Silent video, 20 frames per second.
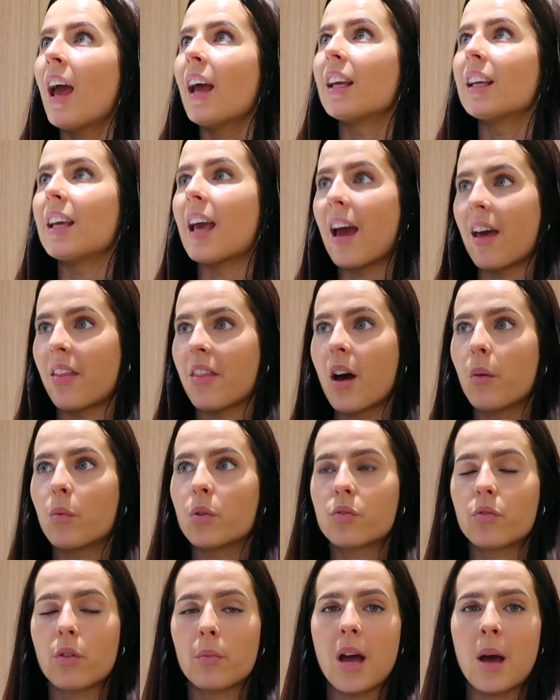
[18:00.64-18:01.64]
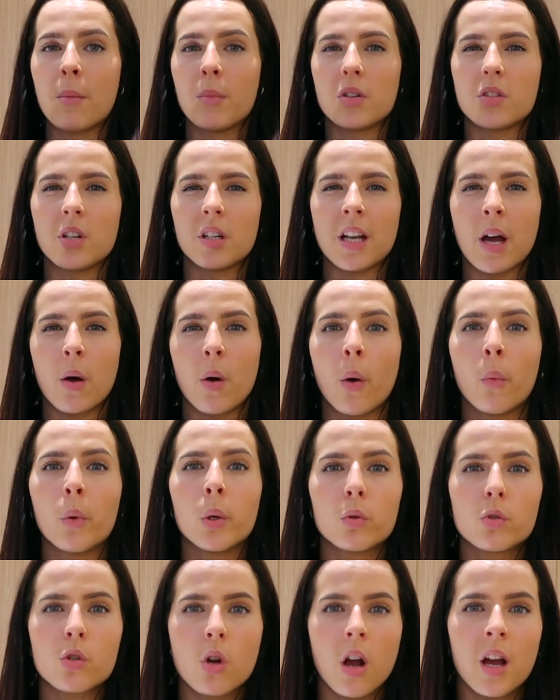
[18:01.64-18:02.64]
yeah, that was from Amazon. Now I
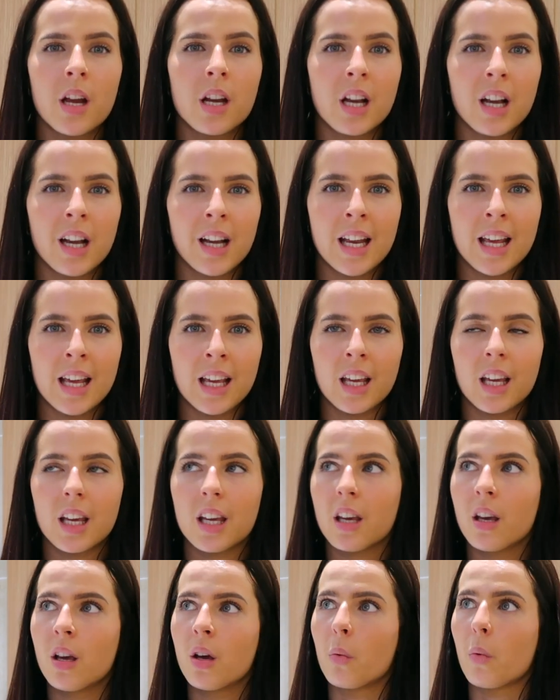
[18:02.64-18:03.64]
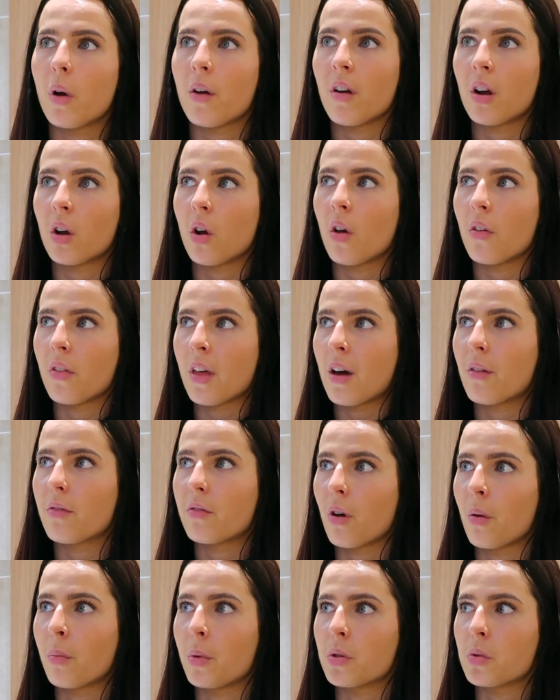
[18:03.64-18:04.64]
will try and link where I got that
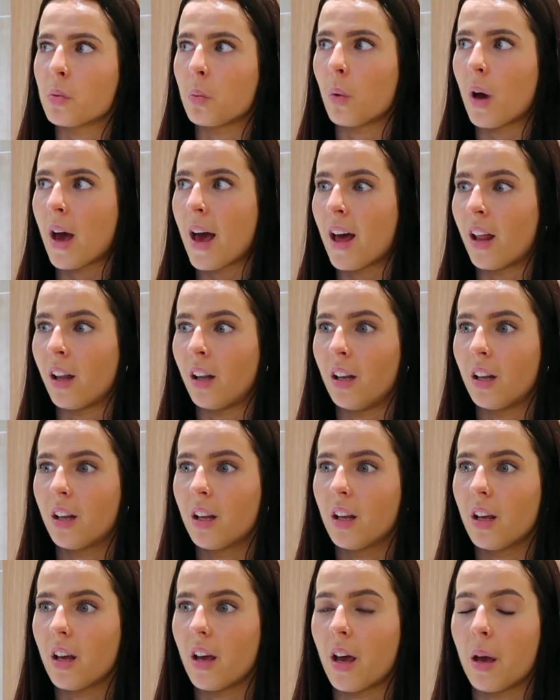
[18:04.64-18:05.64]
from as well,